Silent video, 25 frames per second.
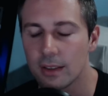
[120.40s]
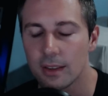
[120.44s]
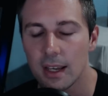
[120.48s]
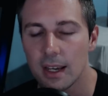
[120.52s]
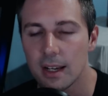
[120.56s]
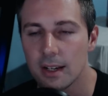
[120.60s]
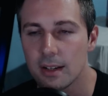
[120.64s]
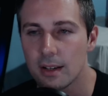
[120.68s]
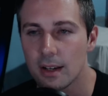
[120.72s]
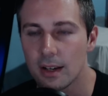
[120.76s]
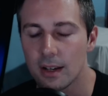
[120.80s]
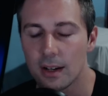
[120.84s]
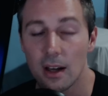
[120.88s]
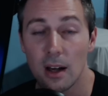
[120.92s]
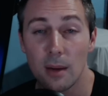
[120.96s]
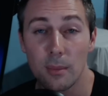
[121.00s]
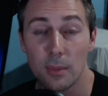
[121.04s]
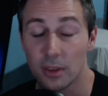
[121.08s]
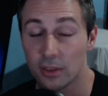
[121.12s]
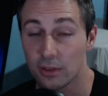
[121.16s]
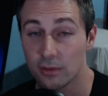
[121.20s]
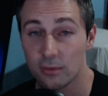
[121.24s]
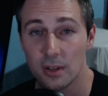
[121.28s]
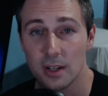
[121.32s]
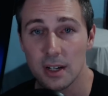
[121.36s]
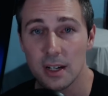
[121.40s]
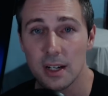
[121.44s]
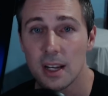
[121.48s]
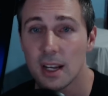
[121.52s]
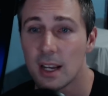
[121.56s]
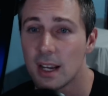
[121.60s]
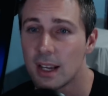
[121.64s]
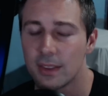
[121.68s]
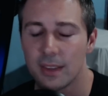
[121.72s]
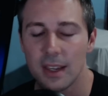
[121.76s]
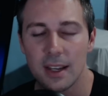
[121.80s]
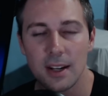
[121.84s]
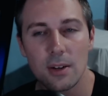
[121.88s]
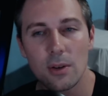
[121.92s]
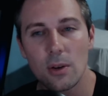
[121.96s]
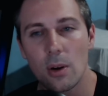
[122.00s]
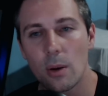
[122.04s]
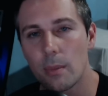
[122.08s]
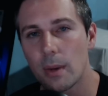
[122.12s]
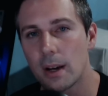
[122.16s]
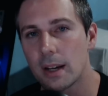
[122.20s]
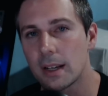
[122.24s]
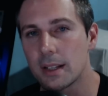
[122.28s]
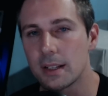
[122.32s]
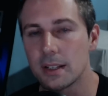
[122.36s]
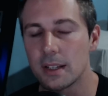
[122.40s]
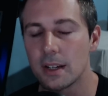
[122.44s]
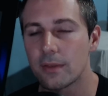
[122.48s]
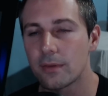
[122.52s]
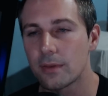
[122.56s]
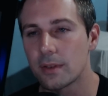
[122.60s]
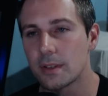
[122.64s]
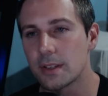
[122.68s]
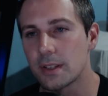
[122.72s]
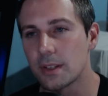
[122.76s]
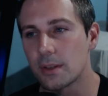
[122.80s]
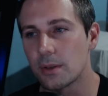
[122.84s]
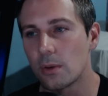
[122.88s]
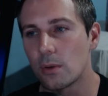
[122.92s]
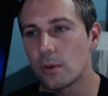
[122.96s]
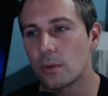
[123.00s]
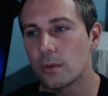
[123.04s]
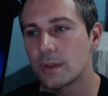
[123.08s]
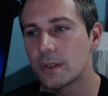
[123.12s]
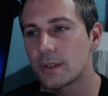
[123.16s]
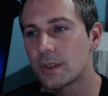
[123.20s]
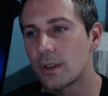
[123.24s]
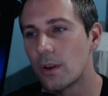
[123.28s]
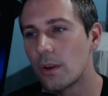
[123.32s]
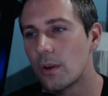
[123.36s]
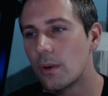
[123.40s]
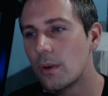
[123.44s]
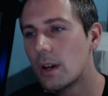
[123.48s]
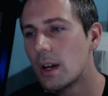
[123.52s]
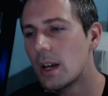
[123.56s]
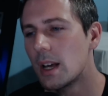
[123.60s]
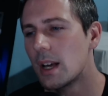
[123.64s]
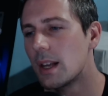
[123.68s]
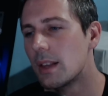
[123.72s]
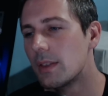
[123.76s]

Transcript: they, and Arma 3, they did not make a difference at all, so